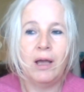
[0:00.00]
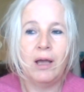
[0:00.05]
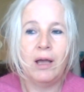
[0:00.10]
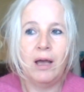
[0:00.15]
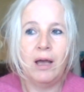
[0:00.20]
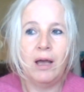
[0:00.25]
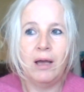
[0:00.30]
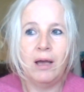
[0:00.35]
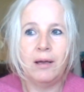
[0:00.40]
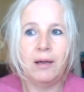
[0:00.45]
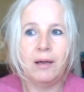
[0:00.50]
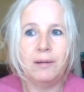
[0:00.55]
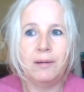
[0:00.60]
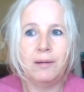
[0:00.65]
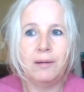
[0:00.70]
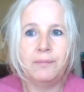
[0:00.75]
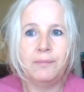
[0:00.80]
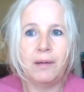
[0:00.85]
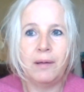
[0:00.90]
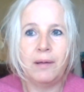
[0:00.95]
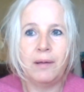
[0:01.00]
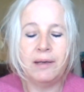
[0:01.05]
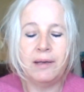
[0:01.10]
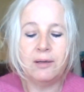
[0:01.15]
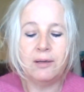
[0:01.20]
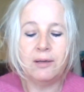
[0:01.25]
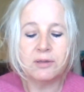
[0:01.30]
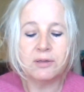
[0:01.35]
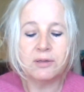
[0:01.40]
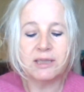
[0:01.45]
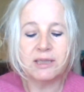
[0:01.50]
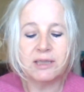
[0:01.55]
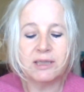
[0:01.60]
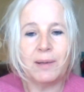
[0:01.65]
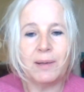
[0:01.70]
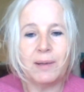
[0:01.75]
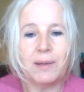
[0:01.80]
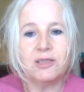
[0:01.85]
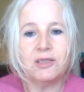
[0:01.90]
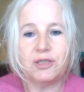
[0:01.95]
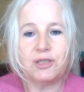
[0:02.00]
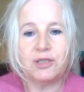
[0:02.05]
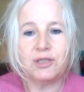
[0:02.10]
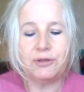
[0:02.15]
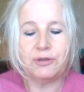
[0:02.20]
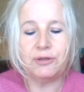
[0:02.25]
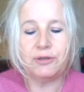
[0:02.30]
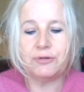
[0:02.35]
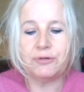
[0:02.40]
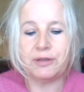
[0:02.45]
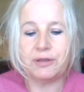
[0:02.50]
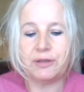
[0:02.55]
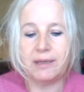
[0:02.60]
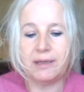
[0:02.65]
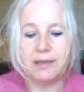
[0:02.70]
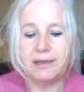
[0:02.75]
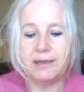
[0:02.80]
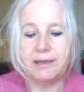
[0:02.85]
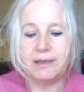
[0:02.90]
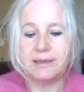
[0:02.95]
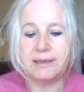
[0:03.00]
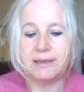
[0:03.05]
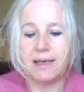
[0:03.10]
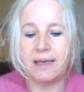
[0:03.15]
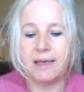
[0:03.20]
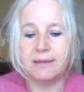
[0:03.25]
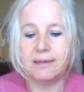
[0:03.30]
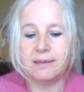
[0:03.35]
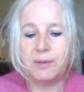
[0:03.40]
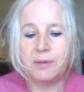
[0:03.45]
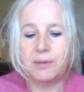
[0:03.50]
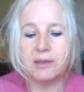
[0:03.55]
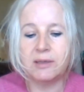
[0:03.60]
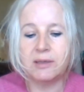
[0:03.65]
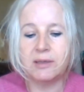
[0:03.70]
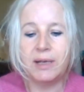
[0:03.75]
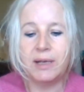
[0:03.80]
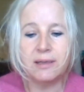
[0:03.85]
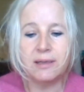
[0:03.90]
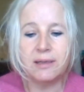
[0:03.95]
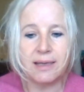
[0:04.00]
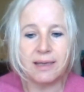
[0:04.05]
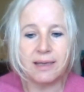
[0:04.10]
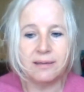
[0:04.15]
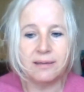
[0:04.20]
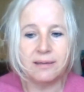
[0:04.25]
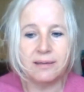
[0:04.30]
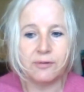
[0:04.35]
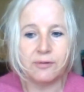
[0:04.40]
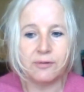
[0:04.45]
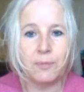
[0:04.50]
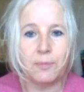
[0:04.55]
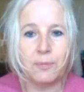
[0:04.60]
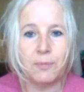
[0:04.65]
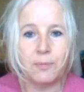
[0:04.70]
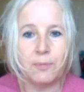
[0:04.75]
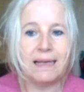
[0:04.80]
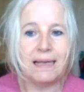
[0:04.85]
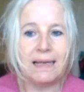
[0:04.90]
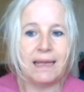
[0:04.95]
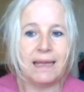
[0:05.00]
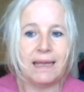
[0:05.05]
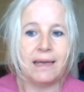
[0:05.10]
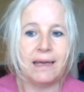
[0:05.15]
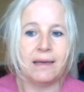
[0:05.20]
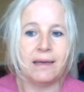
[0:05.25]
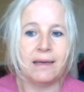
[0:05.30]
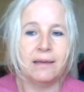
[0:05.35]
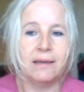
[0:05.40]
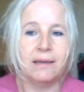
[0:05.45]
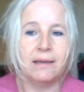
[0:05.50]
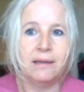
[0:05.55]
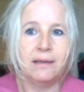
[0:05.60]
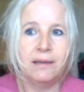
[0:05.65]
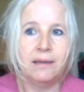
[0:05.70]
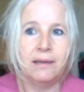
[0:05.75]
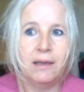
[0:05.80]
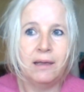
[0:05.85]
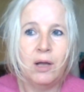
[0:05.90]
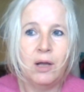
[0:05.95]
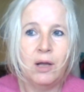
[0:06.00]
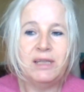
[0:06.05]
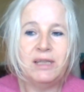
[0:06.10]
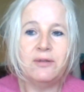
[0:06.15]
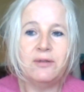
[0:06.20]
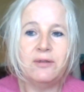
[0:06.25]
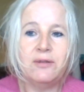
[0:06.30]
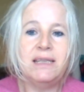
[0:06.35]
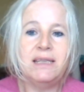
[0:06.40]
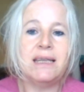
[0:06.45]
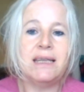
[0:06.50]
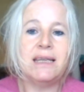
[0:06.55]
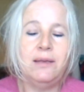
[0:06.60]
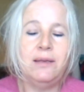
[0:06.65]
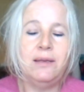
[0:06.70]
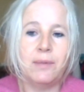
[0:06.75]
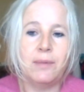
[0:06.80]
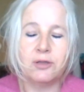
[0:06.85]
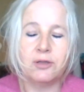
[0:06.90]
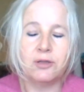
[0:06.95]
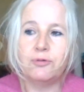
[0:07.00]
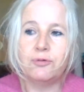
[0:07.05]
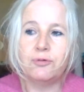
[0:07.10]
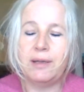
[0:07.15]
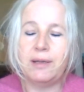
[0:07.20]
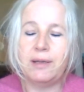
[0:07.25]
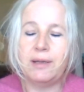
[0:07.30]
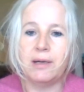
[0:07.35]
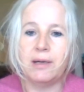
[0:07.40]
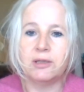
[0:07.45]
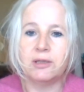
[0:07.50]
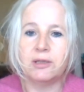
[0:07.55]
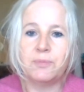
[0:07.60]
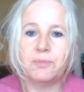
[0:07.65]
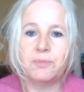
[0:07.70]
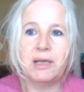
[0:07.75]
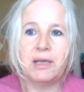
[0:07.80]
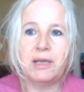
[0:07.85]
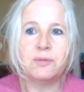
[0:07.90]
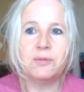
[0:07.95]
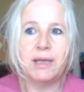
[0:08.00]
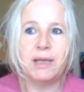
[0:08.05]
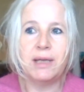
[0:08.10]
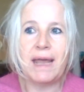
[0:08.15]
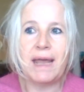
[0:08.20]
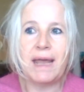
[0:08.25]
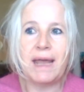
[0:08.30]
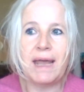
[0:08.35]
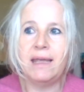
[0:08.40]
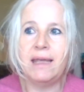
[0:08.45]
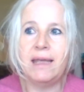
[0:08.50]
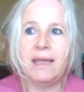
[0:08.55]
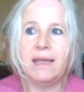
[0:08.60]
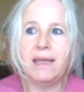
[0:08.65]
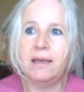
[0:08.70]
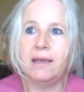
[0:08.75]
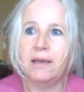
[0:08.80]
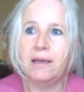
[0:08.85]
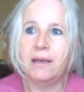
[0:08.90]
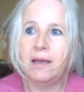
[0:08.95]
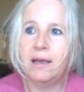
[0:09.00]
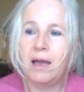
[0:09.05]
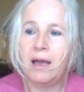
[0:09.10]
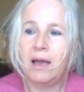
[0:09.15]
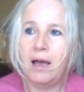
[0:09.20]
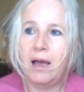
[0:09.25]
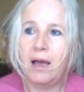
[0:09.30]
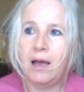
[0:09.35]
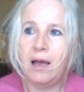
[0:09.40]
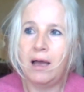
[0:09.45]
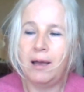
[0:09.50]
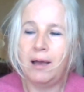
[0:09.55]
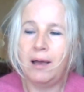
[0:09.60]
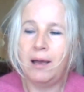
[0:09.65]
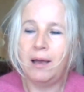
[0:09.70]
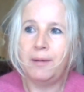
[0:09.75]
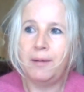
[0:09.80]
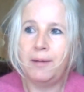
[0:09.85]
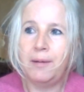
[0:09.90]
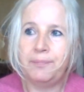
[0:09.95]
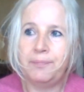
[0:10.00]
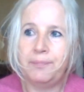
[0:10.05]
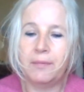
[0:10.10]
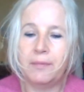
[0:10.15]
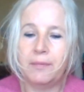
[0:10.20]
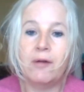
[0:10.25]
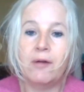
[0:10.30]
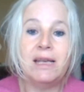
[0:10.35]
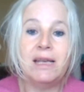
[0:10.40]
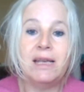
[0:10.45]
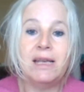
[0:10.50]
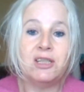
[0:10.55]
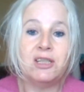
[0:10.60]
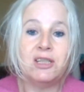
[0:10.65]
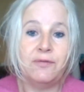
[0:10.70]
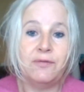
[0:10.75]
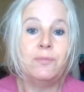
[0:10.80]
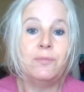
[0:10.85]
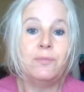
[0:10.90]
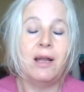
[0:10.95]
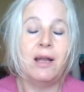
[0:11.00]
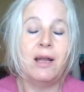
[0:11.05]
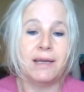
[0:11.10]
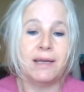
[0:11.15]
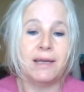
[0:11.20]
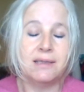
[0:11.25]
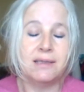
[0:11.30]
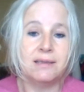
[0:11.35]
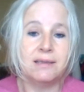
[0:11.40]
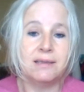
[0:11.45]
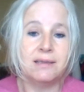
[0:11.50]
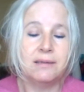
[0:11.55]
And it also explains children in a sense, because when our cells are open and clear, we don't need to eat much or drink much because we're getting energy from light.